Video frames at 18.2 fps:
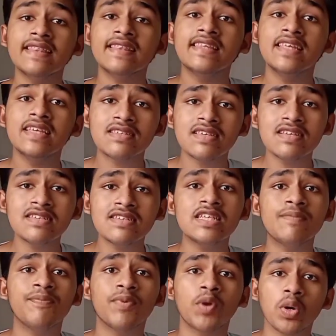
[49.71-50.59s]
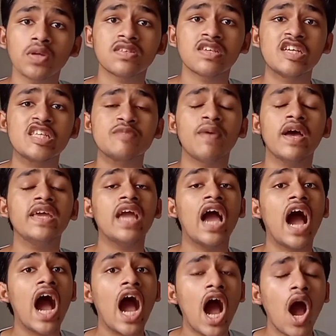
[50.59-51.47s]
And this is the process
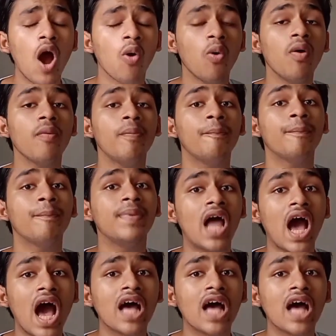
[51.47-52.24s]
by how